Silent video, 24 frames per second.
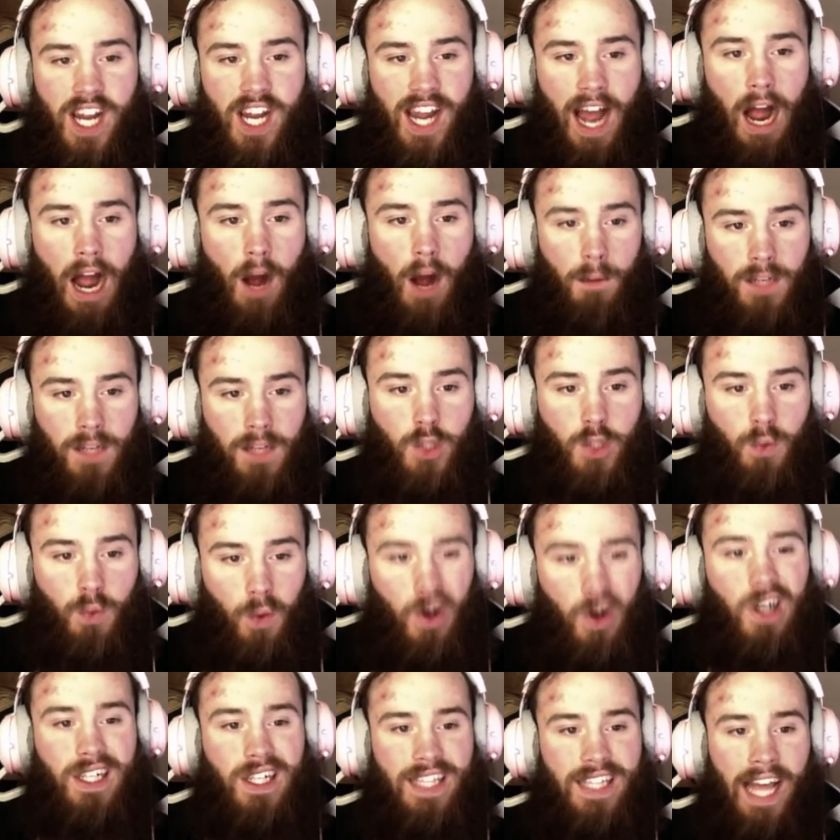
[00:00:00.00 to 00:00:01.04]
how much
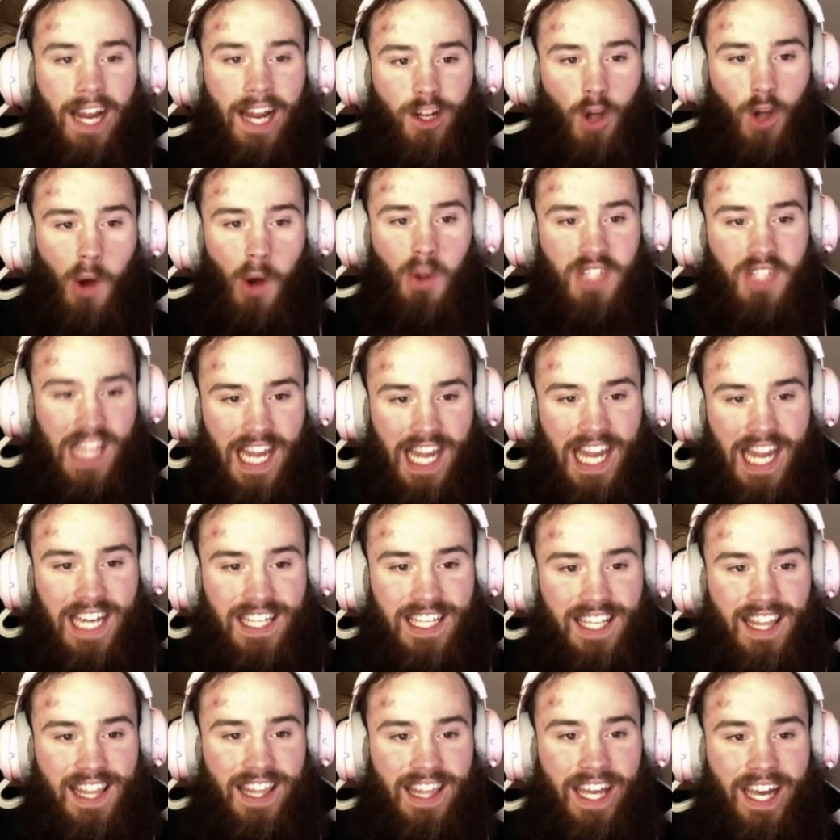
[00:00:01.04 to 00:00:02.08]
work that goes
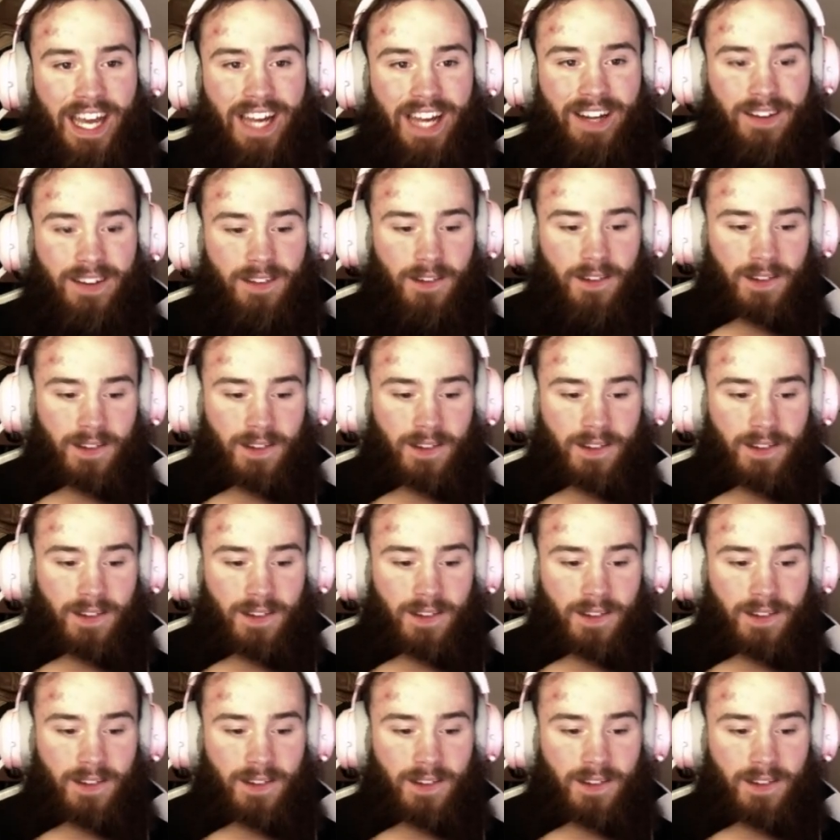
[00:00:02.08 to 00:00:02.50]
into that.